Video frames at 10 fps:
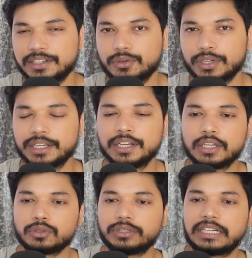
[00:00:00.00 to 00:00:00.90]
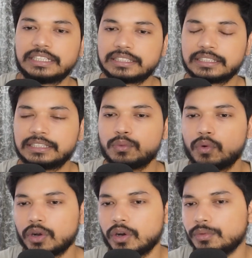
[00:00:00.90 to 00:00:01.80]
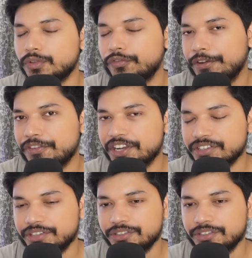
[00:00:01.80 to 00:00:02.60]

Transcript: Okay, so that is the work of the verification